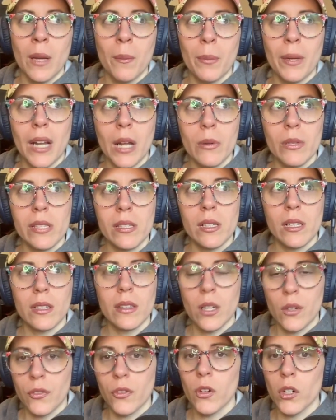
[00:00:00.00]
but I was stuck
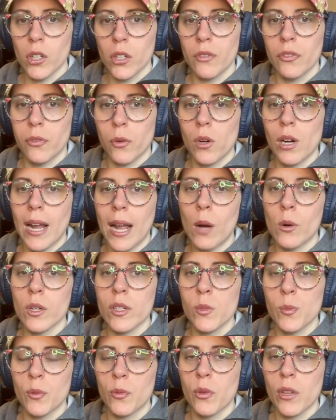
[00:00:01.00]
there for a good 4
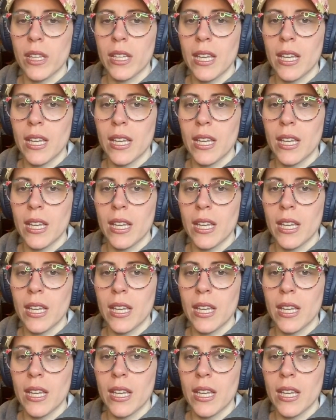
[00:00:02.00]
hours before they